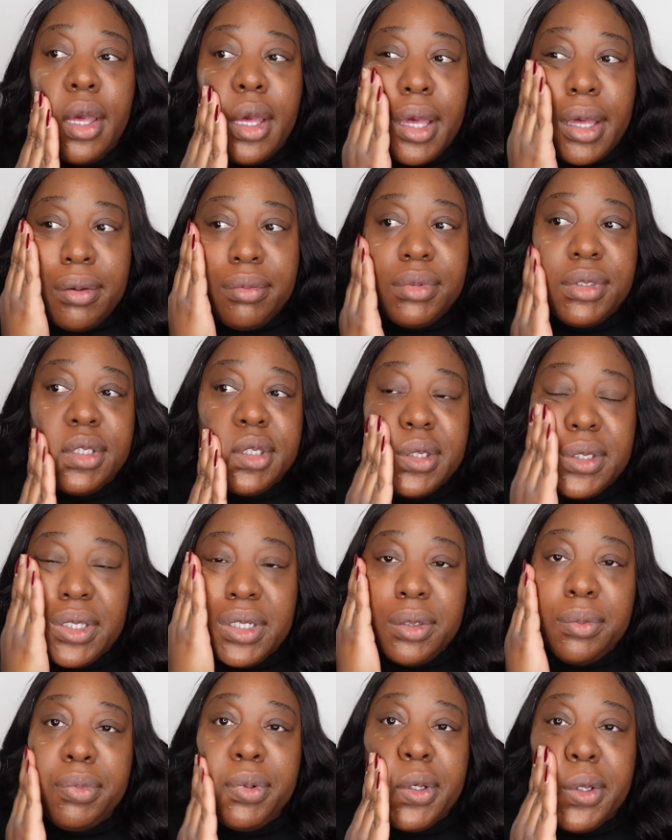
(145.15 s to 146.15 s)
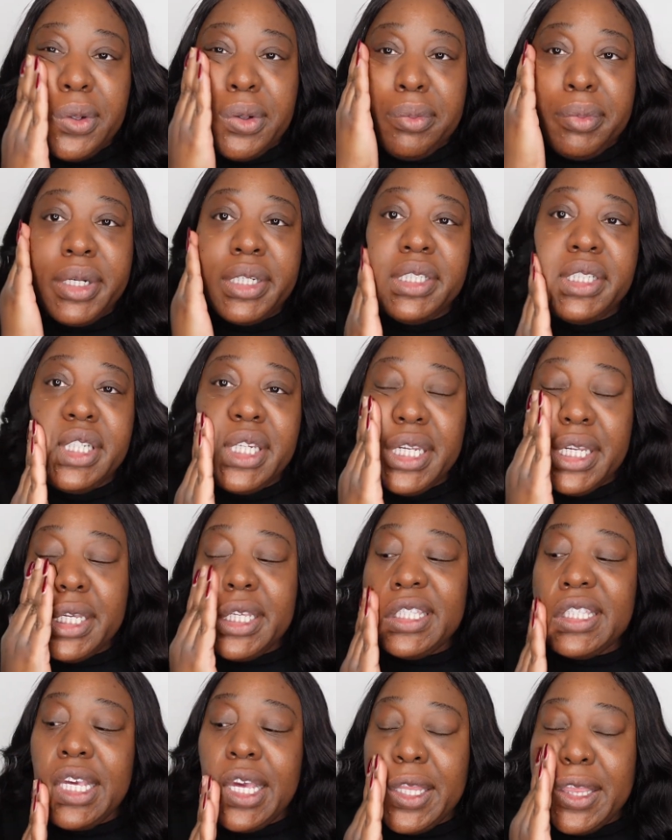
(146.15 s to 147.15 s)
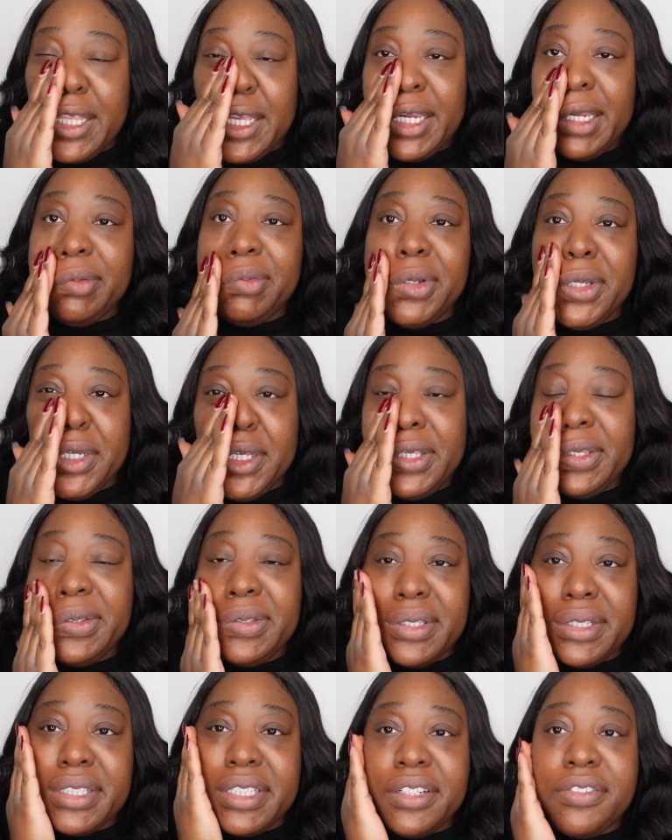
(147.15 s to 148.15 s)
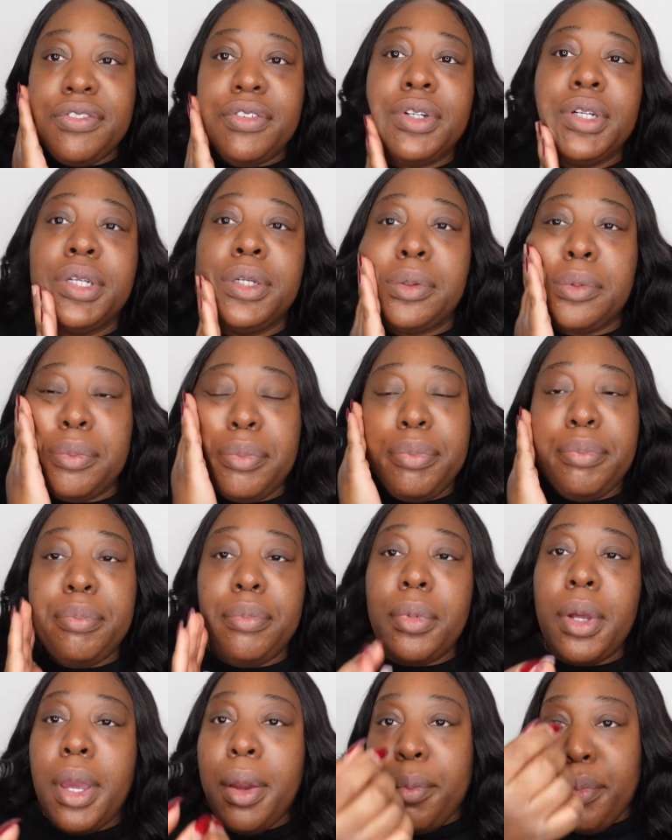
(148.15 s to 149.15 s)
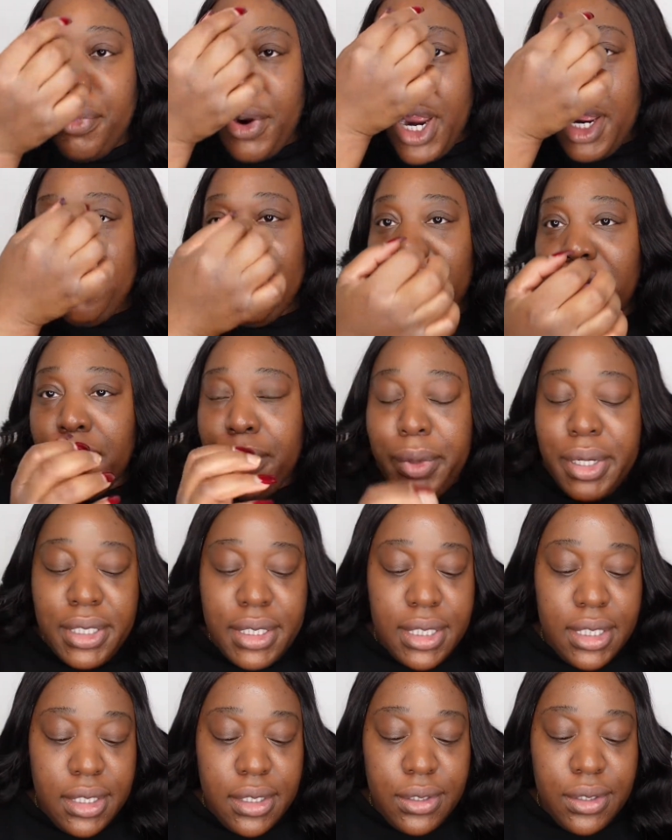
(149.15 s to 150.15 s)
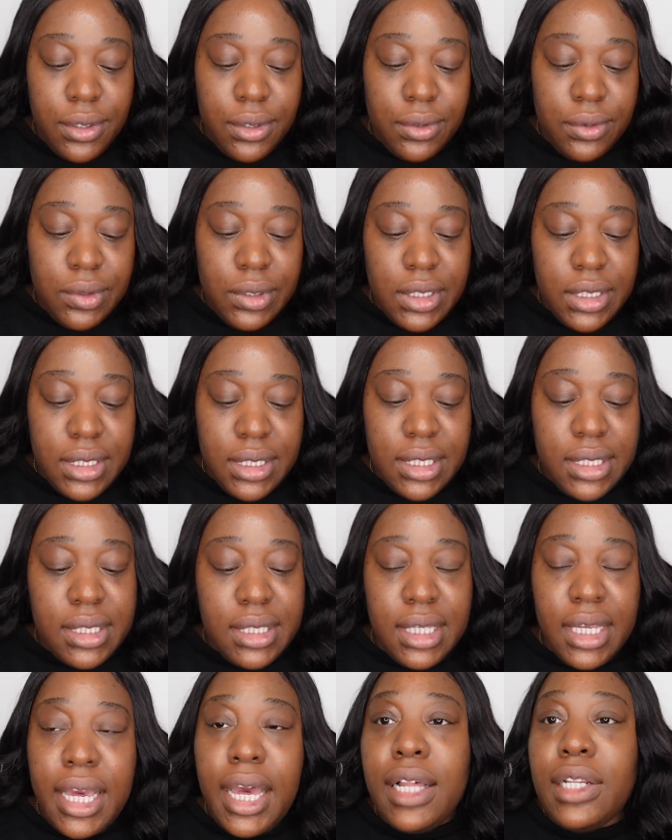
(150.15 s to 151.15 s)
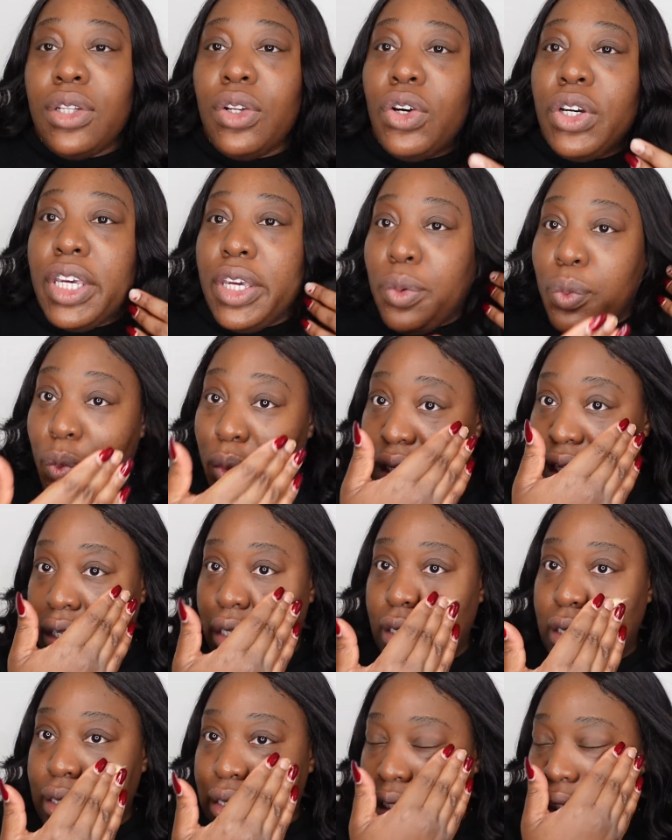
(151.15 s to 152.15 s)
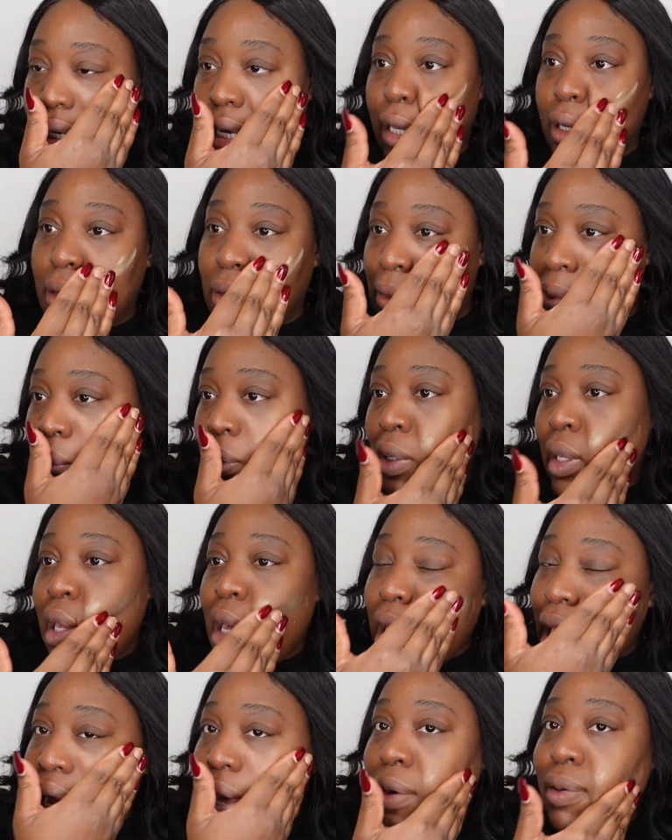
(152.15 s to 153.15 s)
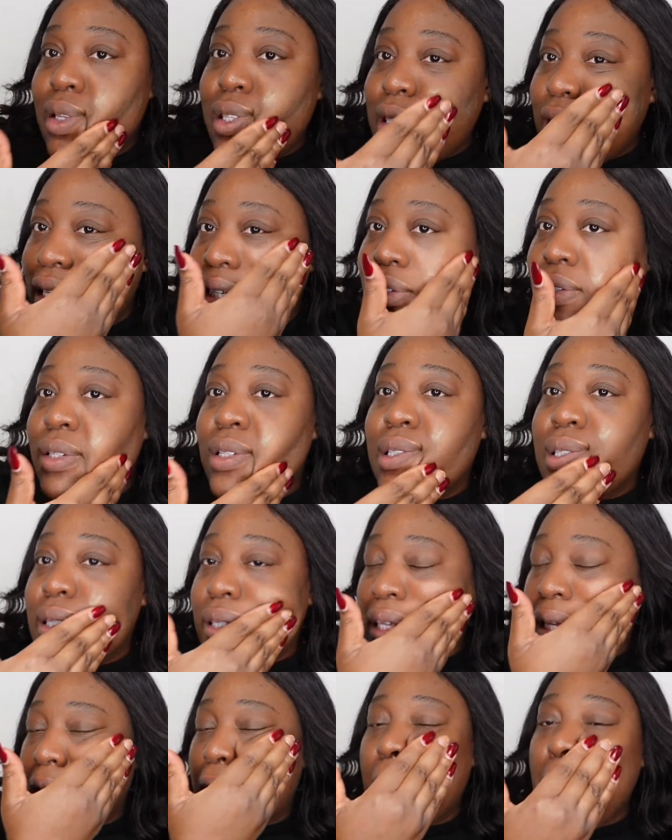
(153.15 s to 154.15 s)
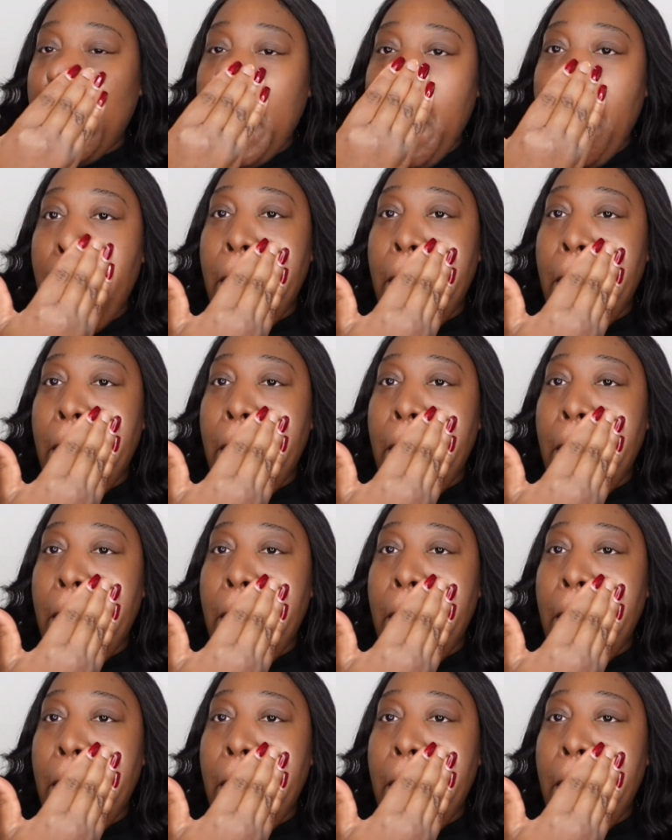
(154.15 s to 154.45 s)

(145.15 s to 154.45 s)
I'm just gonna put it on my cheeks, and then I'm gonna use a different primer for my T-zone just to see how long it wears and how it stays on the skin.